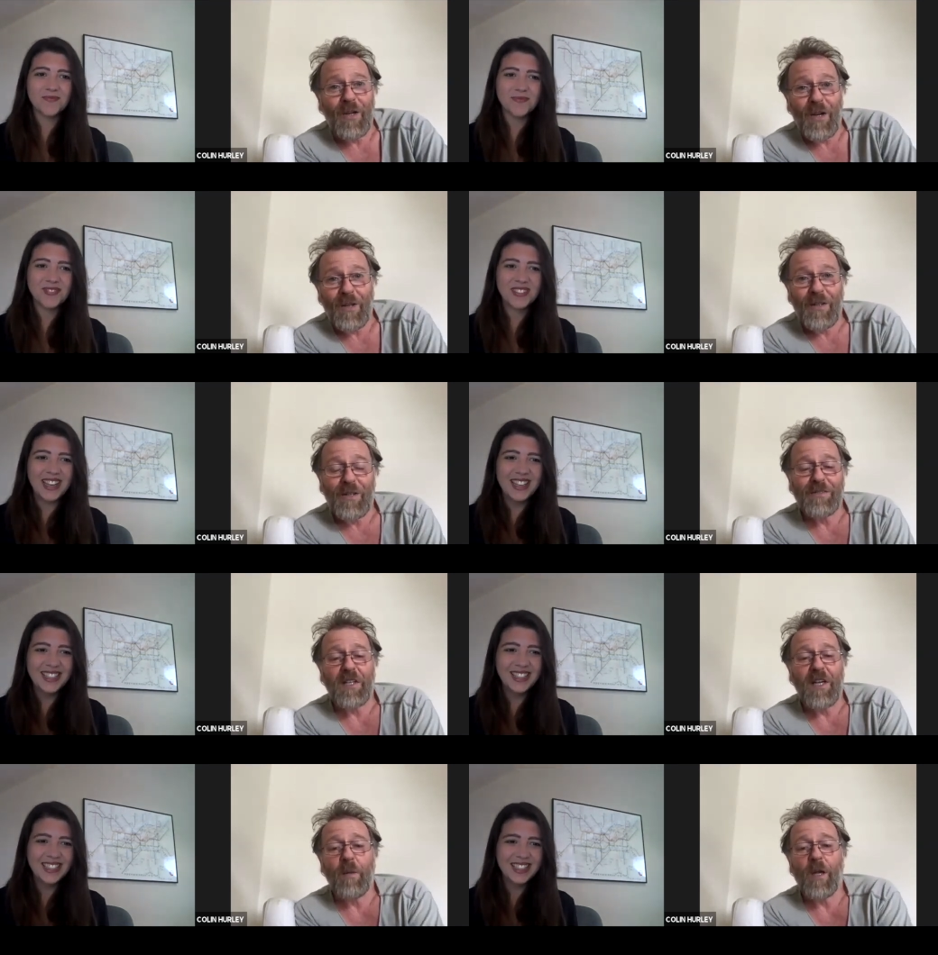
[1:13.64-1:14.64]
Speaker 1: long, long
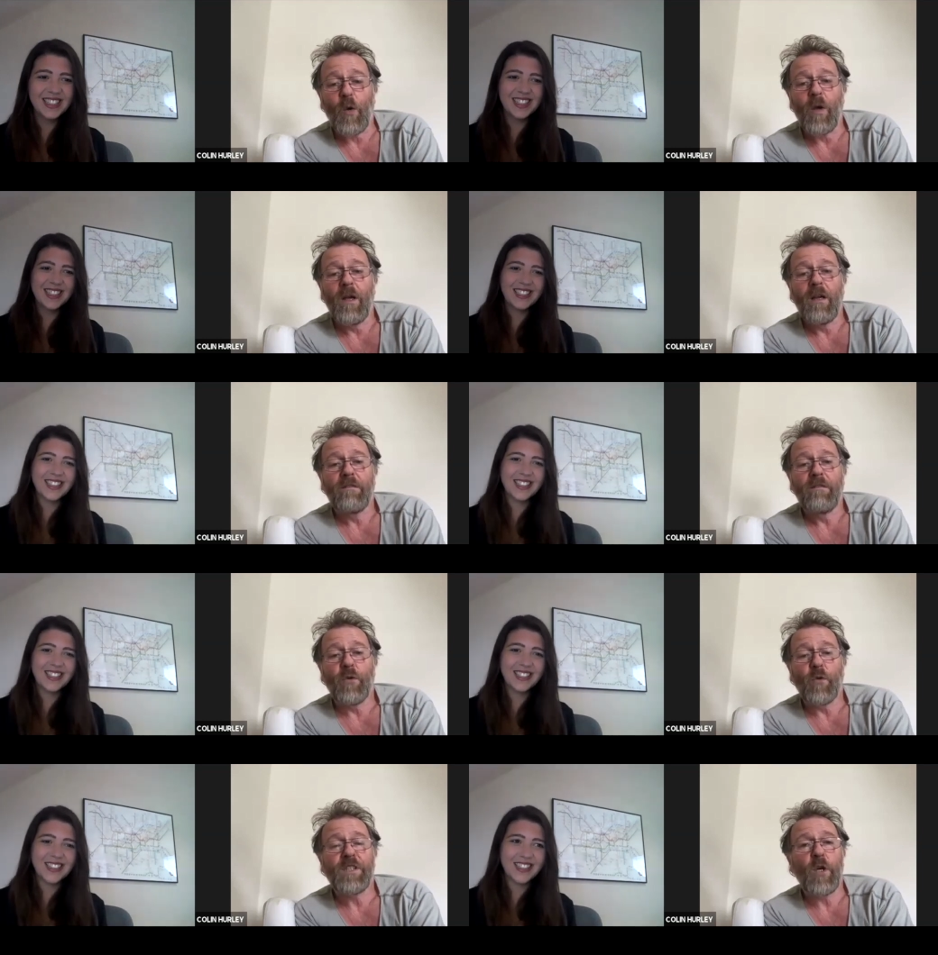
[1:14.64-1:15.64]
time,
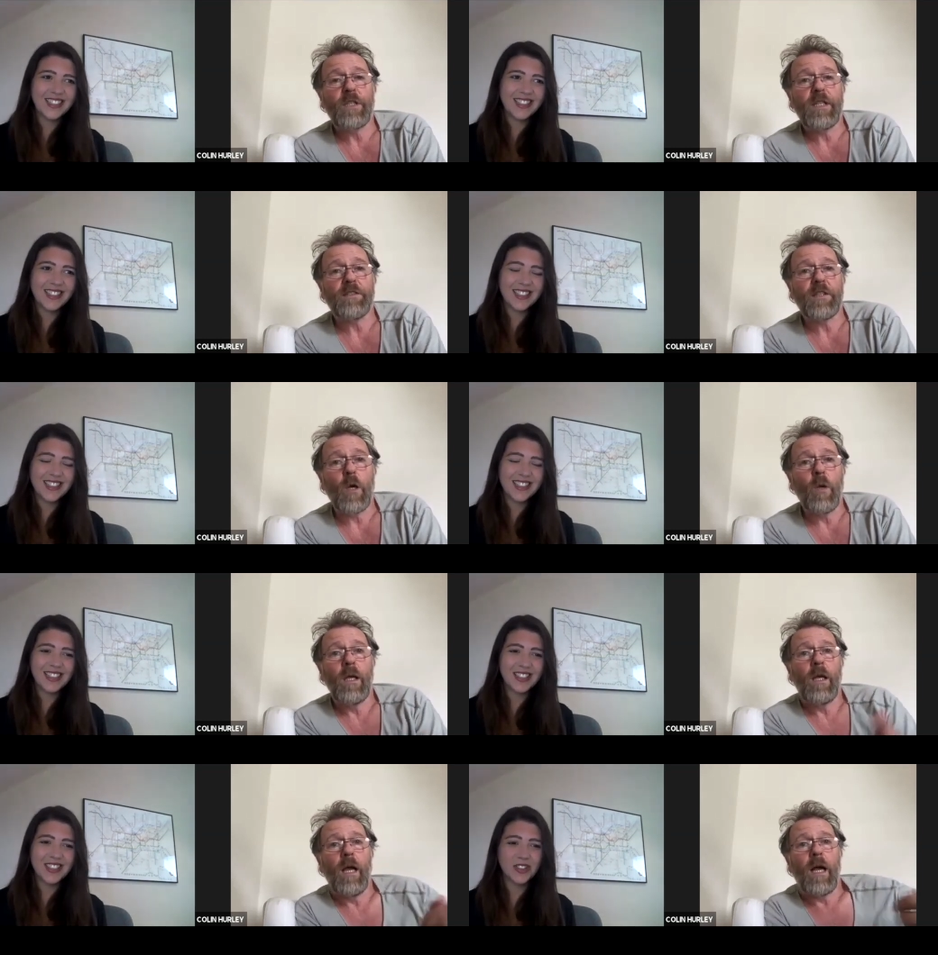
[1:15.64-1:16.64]
40 odd years ago.
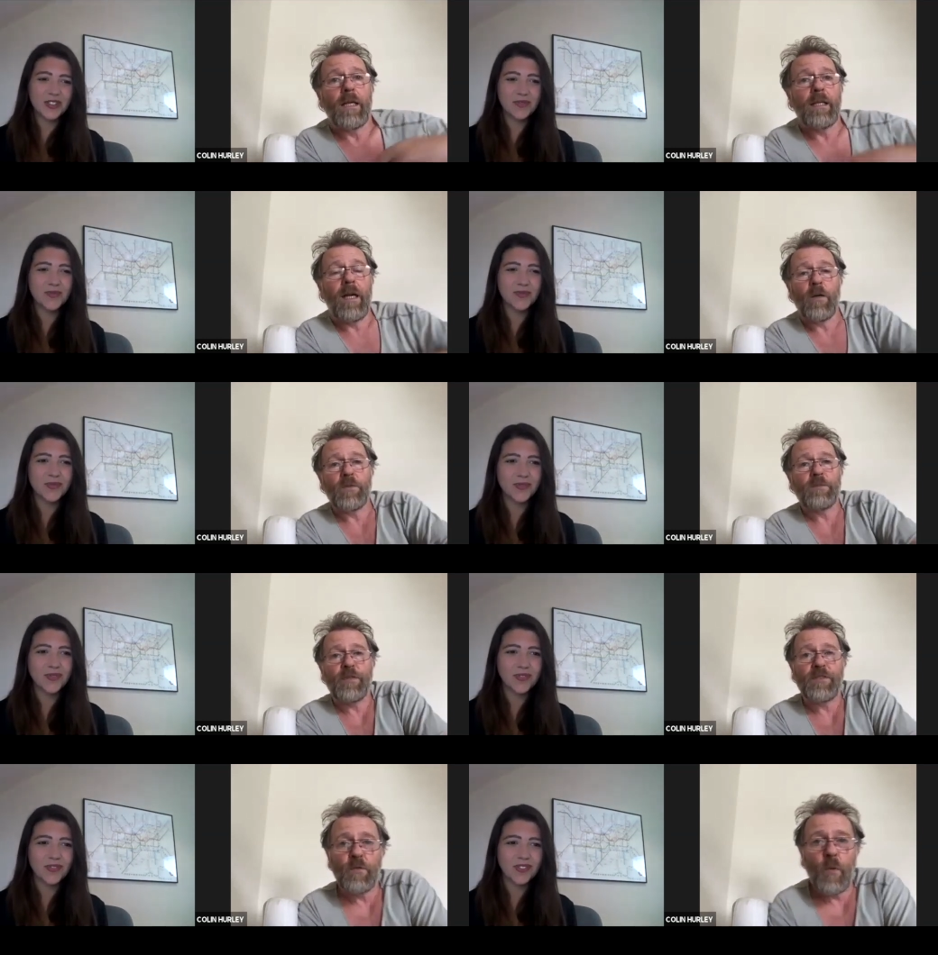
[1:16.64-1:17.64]
I, uh, I was
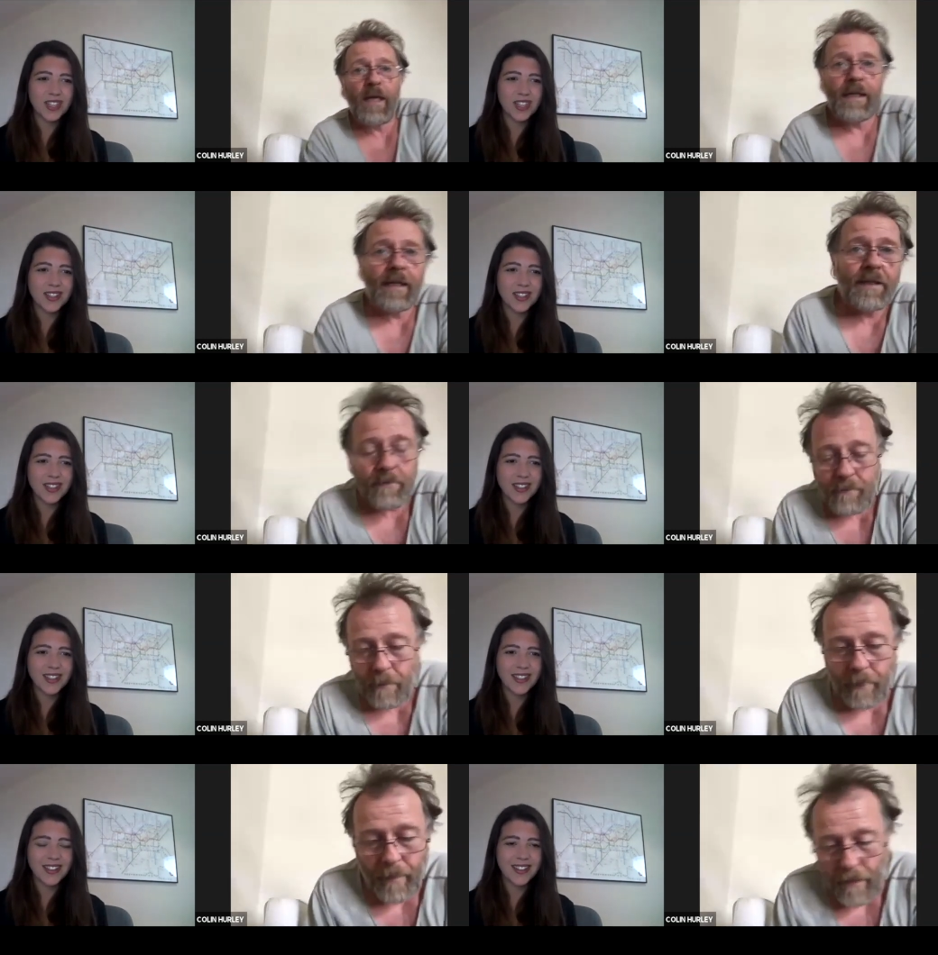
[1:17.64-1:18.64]
persuaded
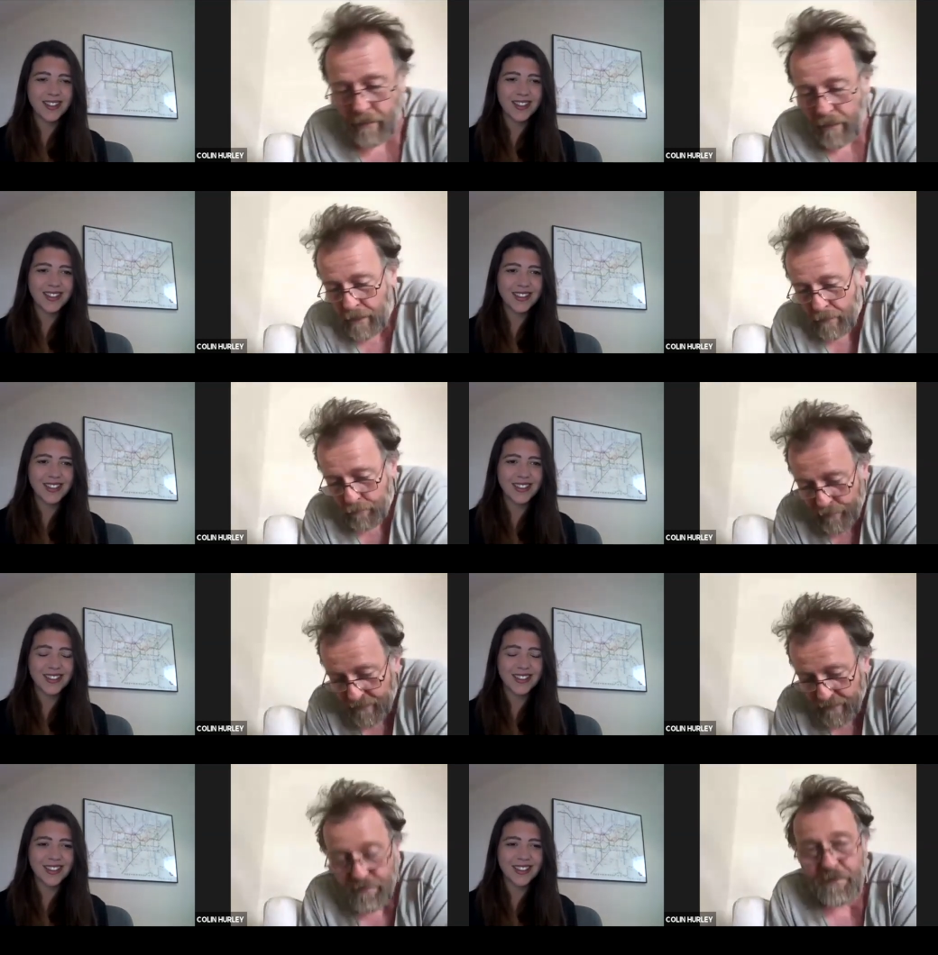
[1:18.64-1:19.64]
uh, by
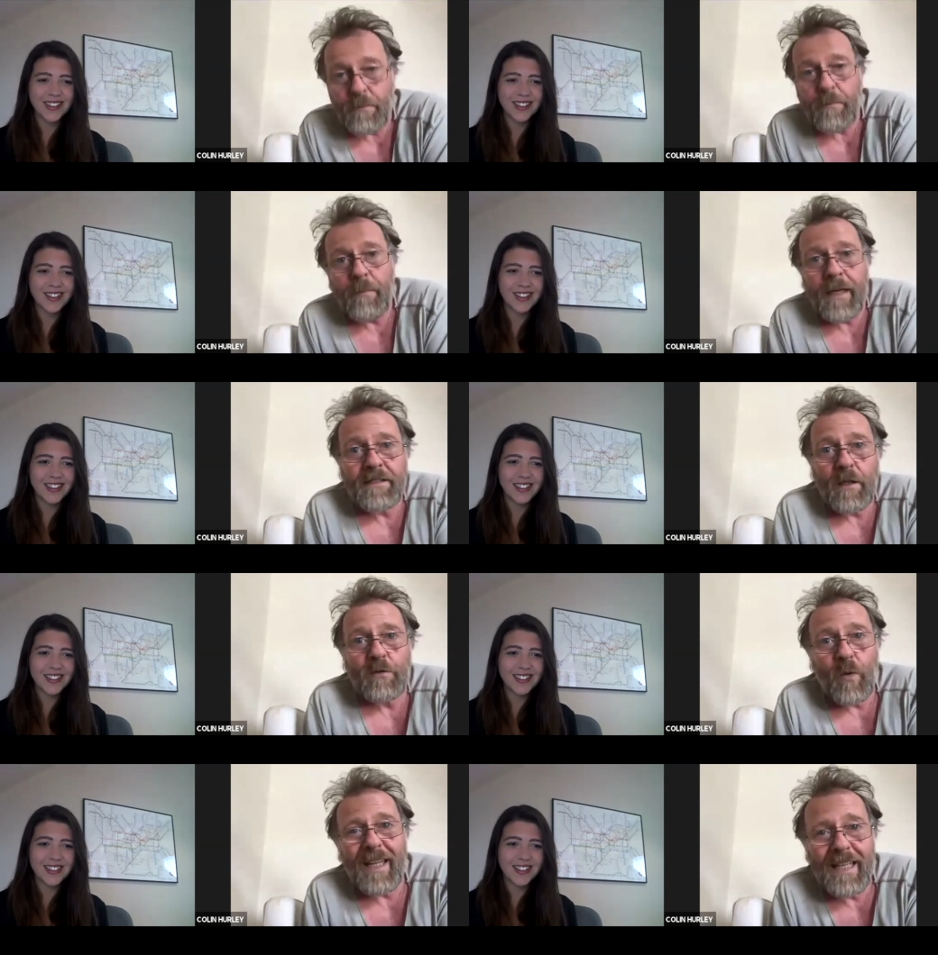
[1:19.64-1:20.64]
some mates. I was
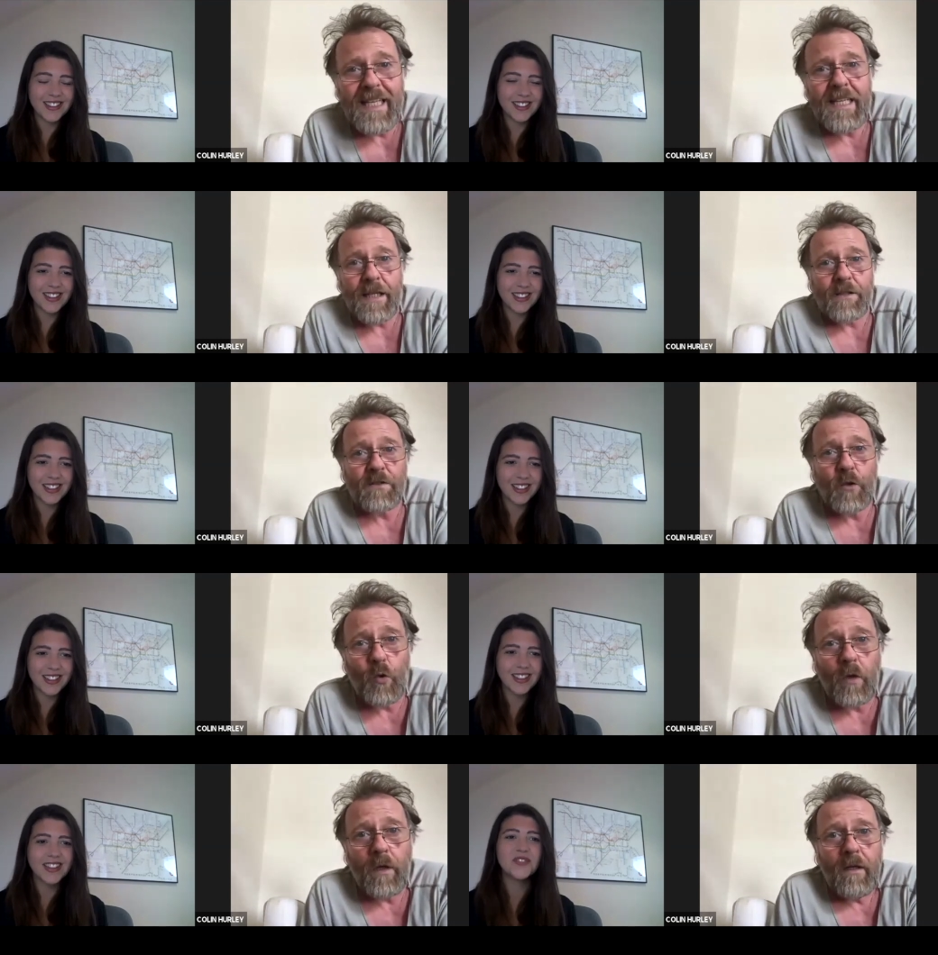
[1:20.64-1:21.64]
quite geeky at
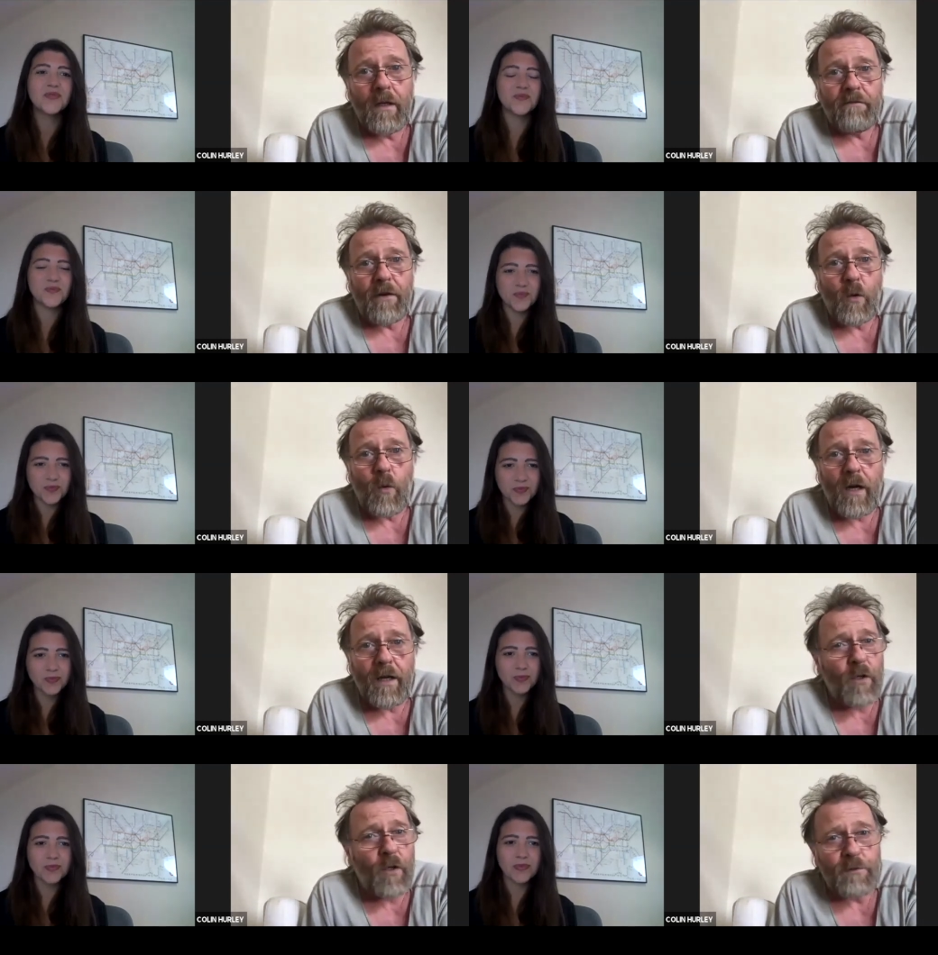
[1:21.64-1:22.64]
school, very quiet,
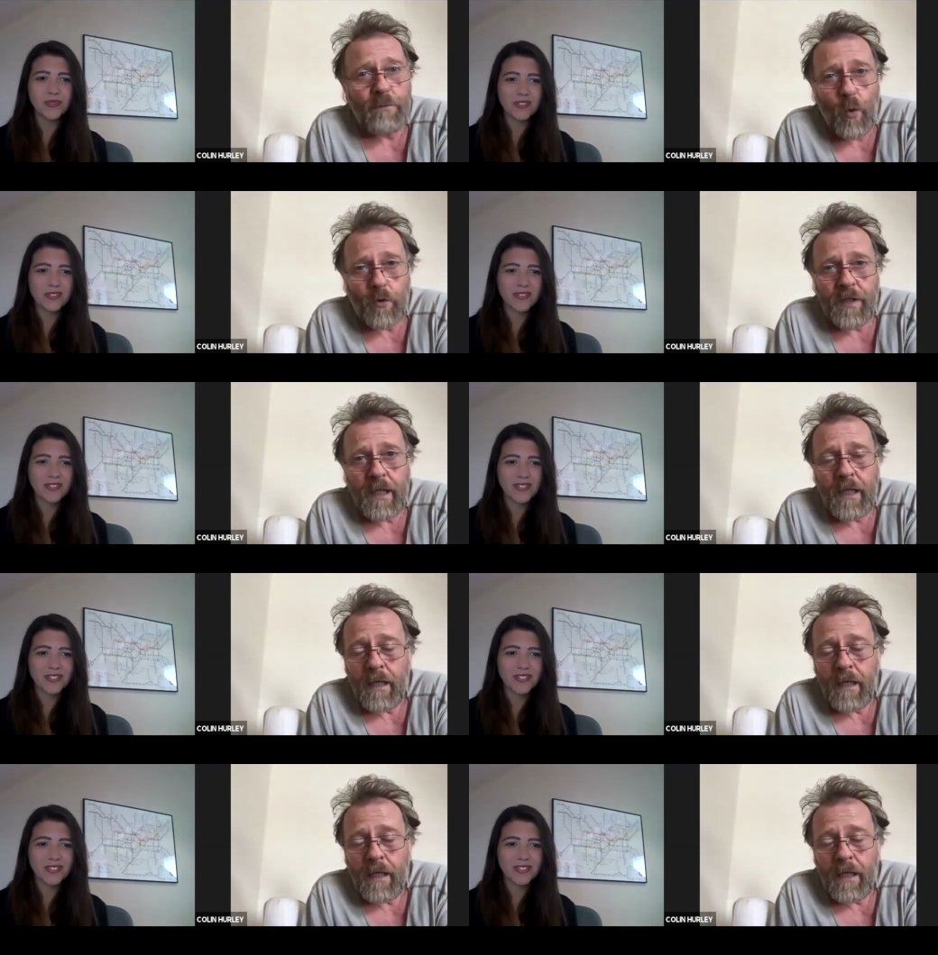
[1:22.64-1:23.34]
not sporty.